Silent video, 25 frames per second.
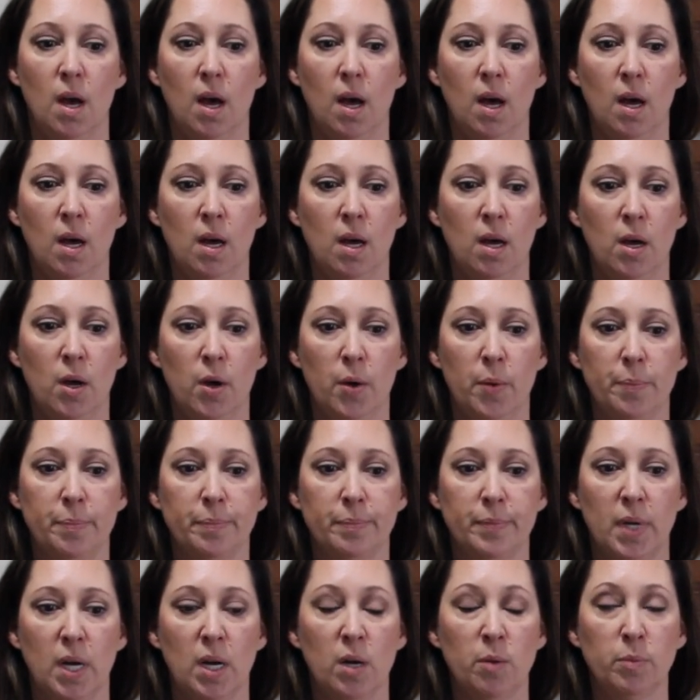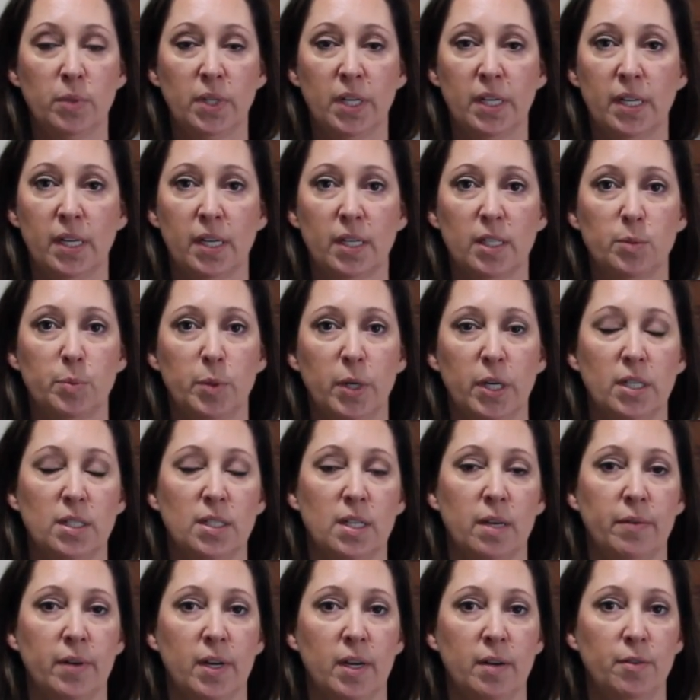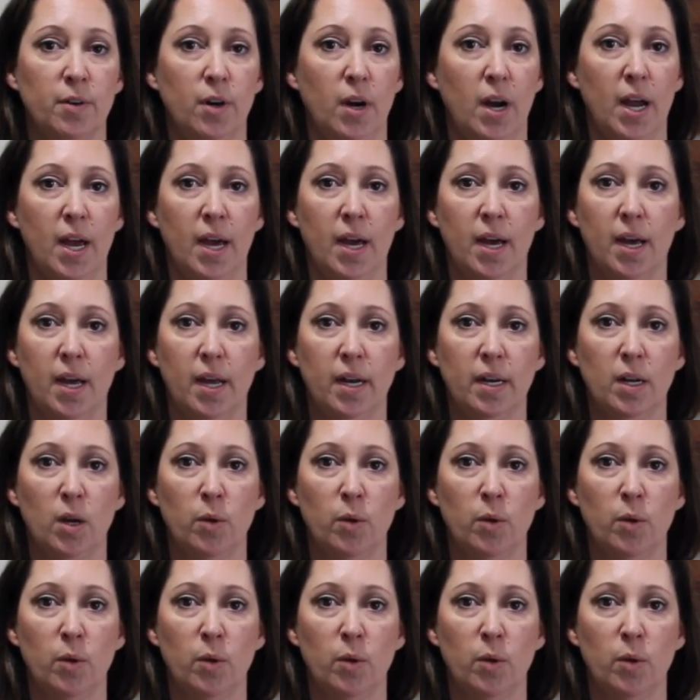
humbling experience I've ever had.